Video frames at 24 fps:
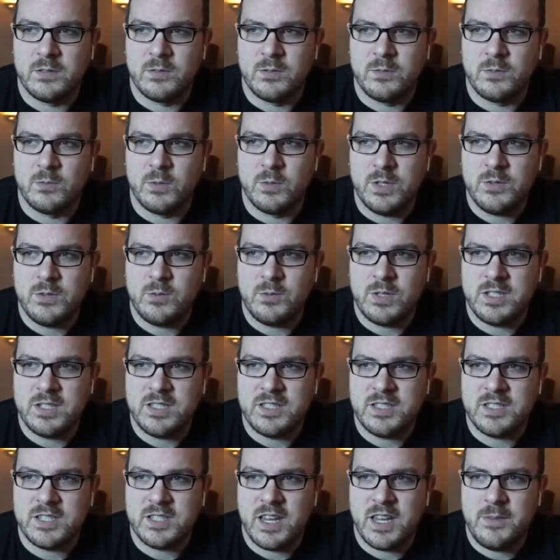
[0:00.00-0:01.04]
which one
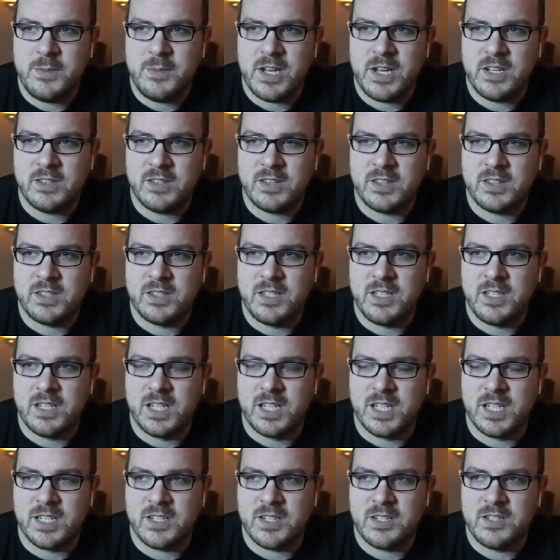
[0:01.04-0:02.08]
just came out? The
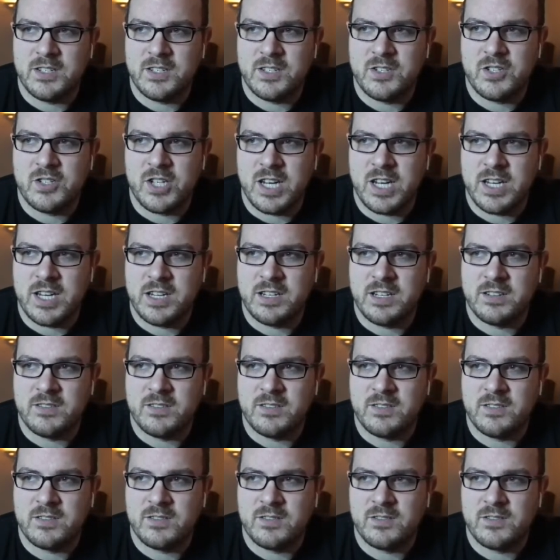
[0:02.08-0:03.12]
uh Shang
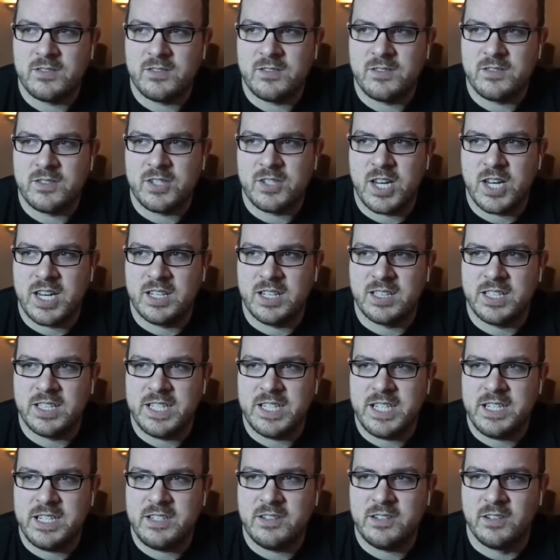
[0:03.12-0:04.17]
Shang
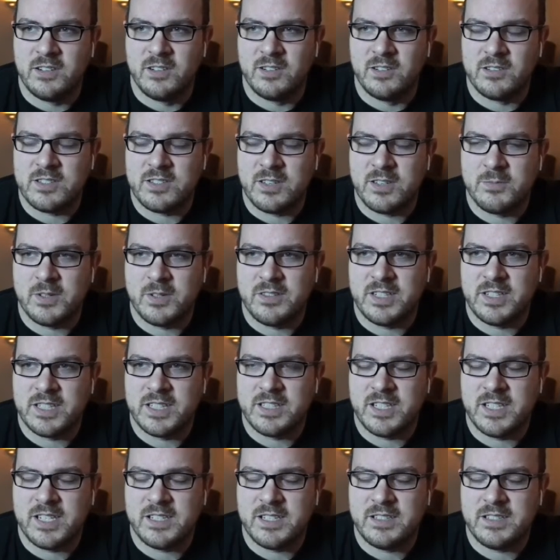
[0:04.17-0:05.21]
Li or something like
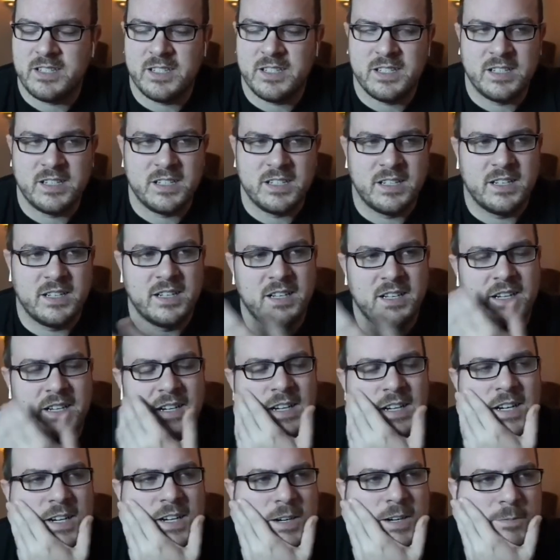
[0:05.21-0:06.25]
that.
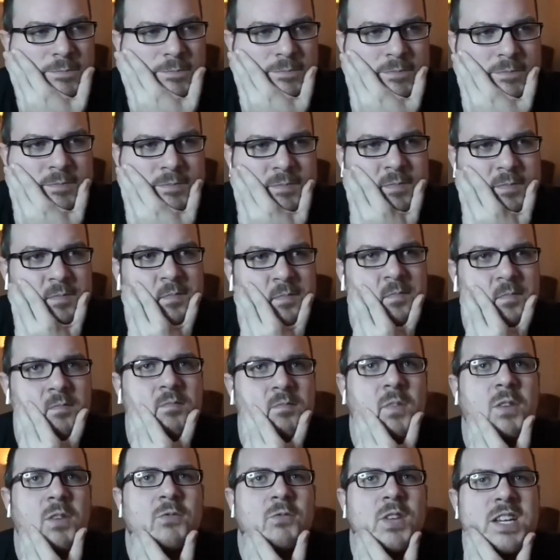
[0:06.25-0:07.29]
Um
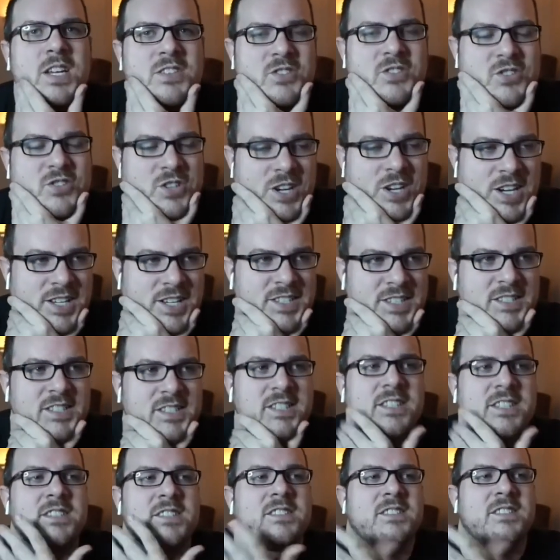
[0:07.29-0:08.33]
if they
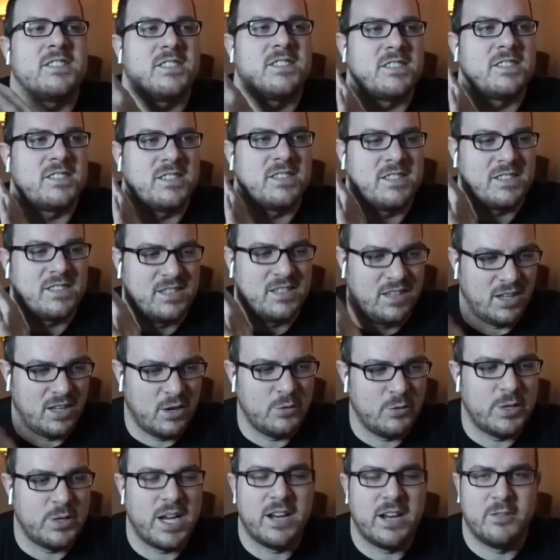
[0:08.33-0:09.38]
just
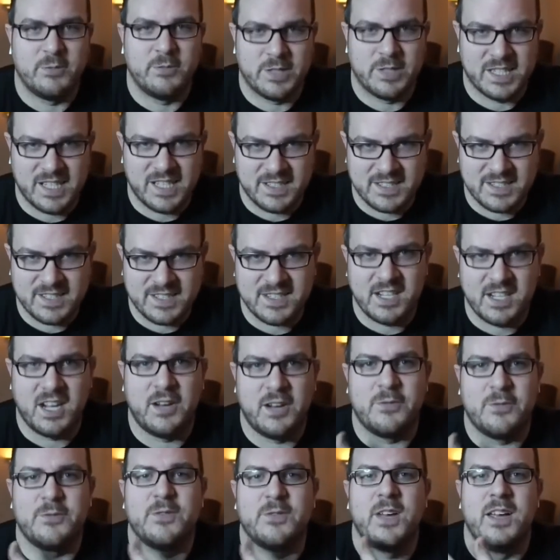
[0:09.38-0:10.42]
slow down with that
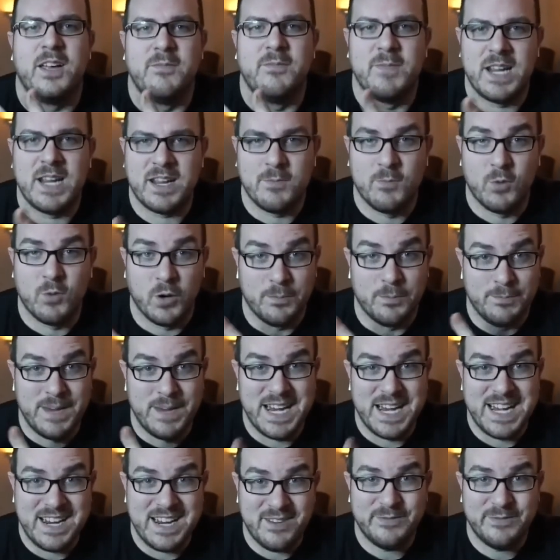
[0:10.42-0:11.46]
stuff and make it more
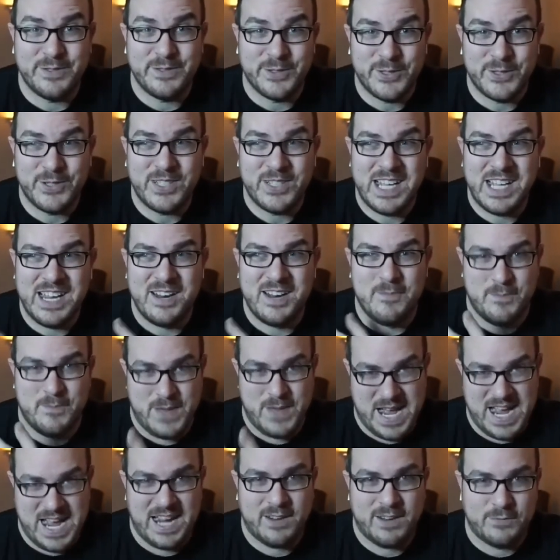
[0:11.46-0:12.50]
meaningful and
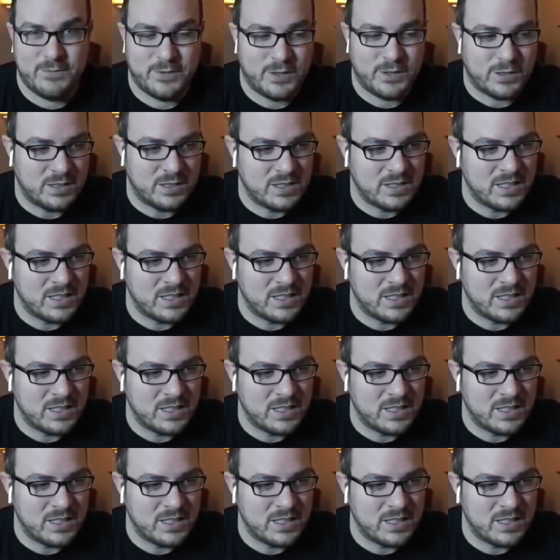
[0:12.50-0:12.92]
impactful,